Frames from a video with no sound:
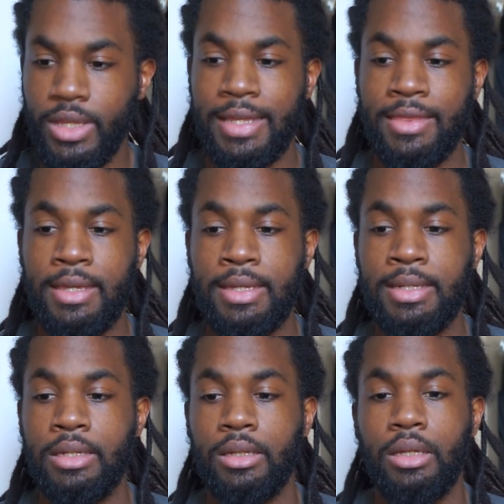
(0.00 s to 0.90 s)
And
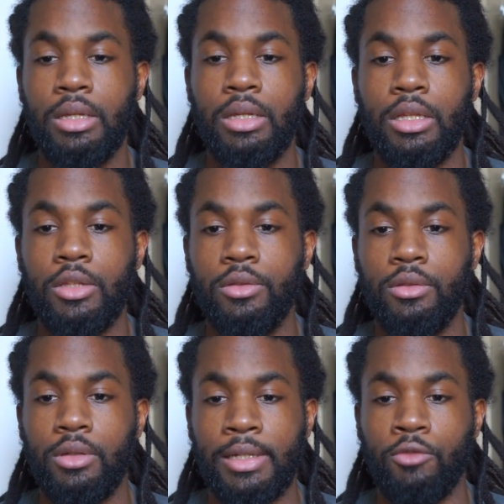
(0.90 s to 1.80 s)
then
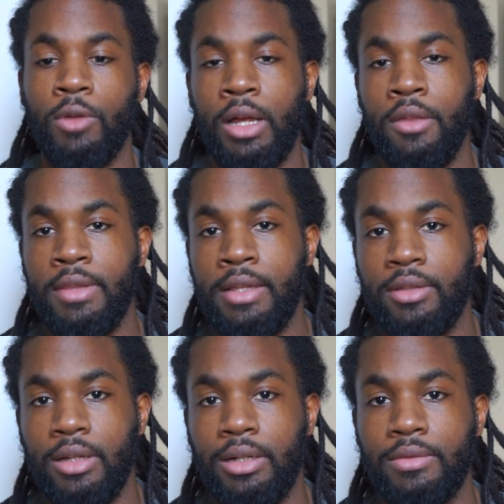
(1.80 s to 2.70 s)
to kind of round things
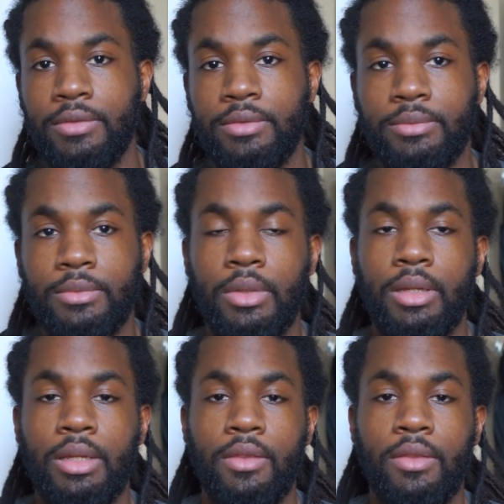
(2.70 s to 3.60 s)
off,
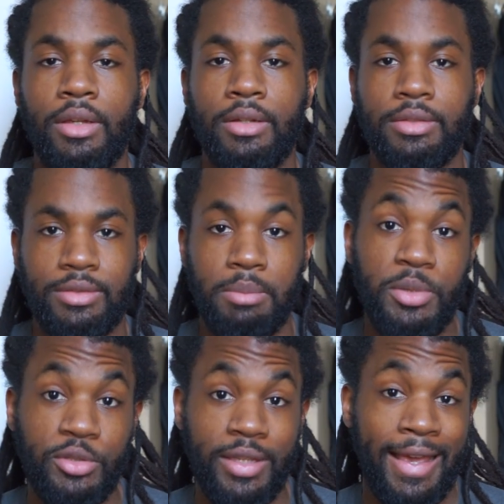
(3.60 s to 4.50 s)
there's the
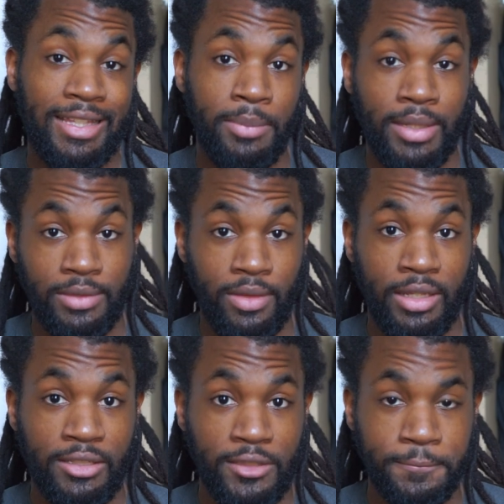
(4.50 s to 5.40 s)
music aspect of
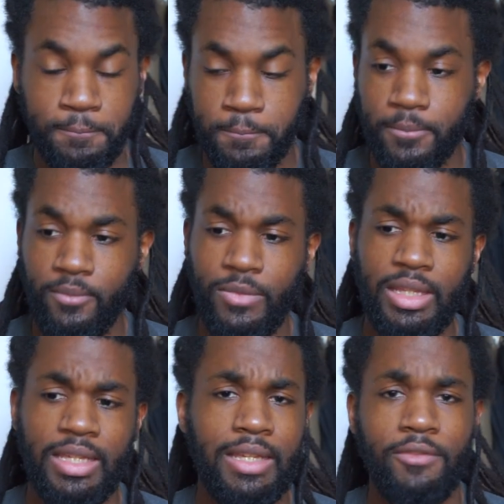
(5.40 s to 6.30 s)
things.
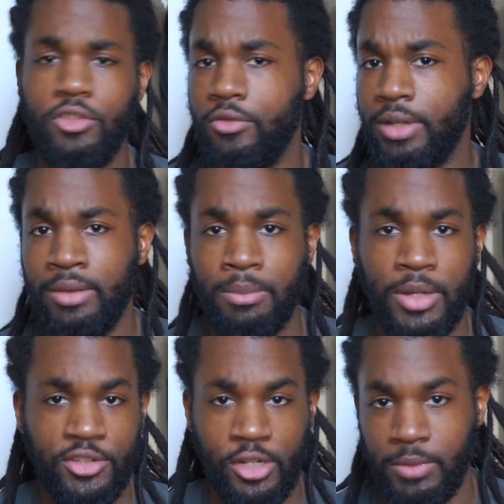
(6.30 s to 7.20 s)
If you've come to my
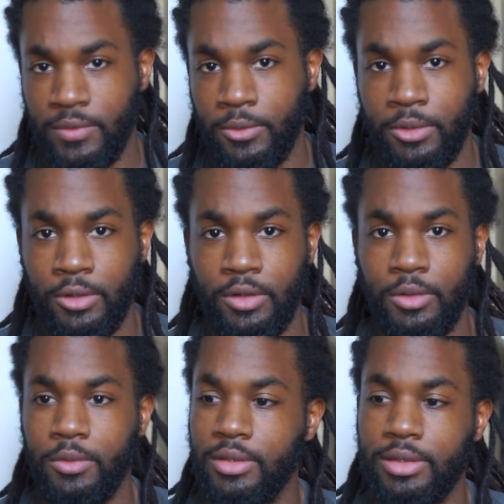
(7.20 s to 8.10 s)
channel before,
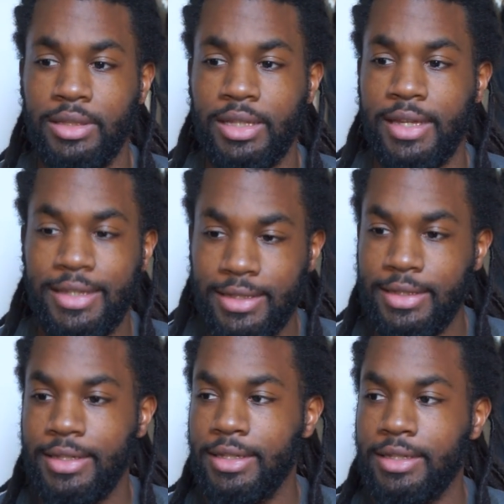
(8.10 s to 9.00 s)
you see like
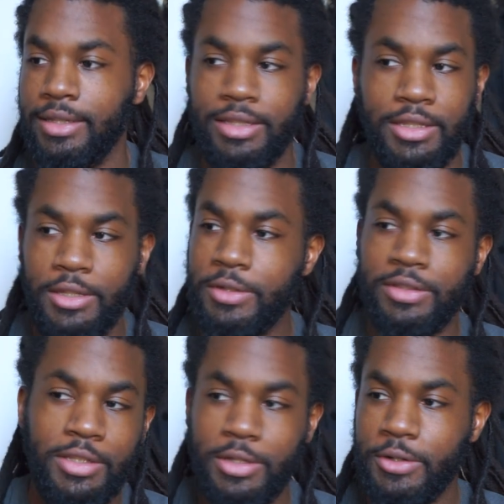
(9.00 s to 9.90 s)
years
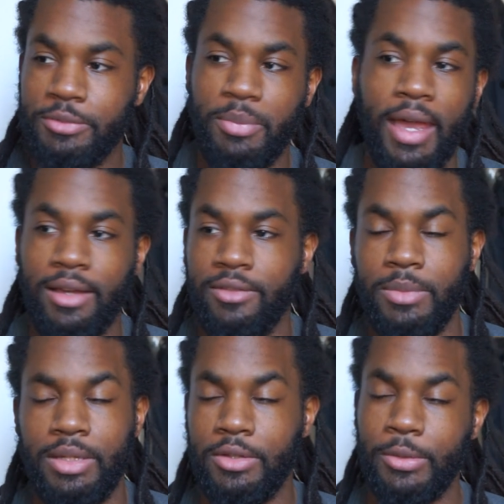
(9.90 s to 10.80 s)
and years back of
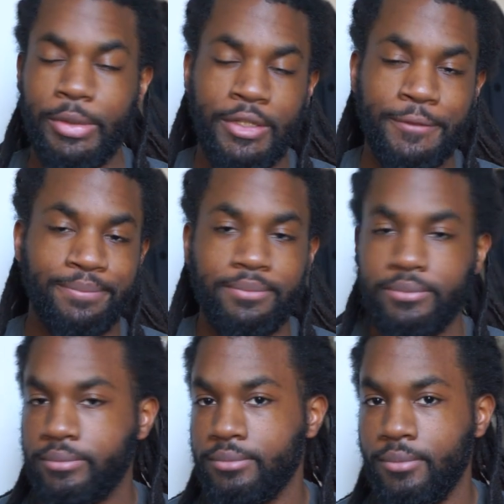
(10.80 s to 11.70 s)
me doing
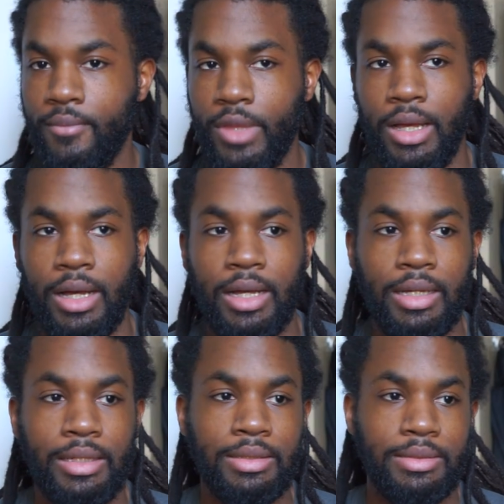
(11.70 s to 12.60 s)

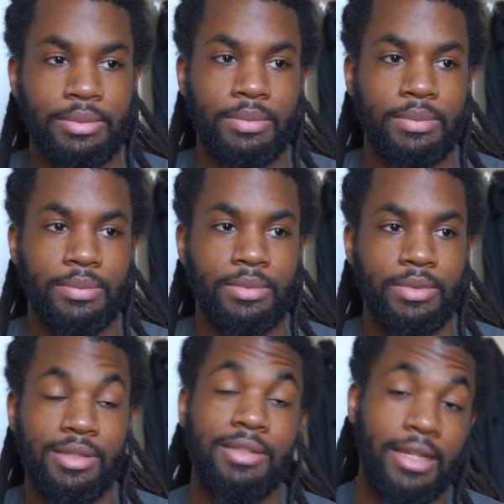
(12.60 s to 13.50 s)
uh,
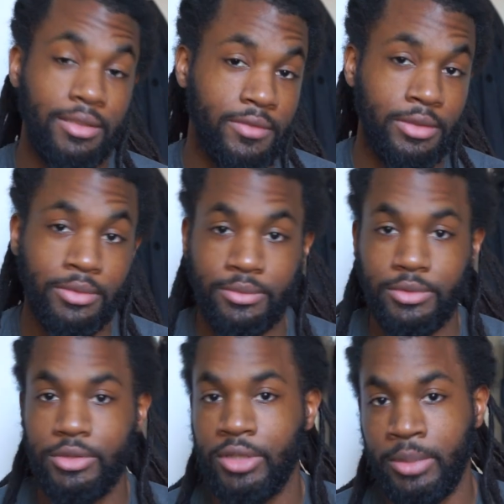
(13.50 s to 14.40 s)
saxophone,
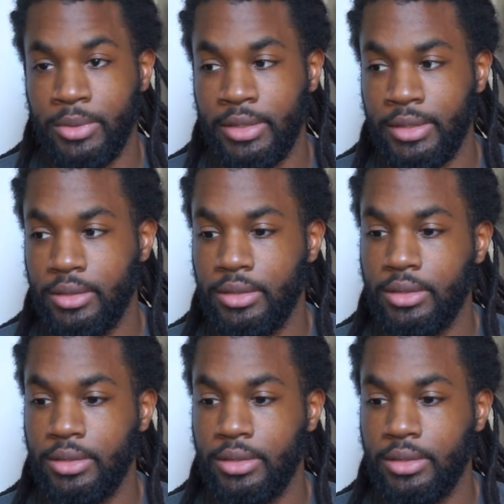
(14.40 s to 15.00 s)
trumpet,